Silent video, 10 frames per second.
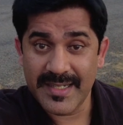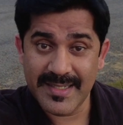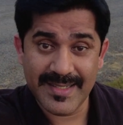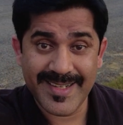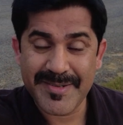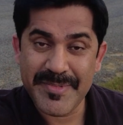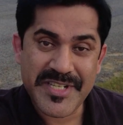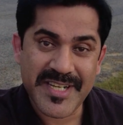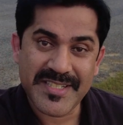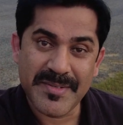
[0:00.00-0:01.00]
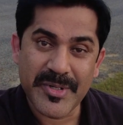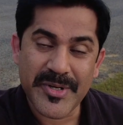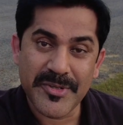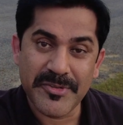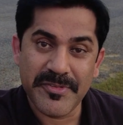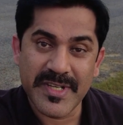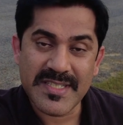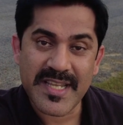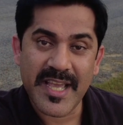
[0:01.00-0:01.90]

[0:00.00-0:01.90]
Uh, let me share some good news first.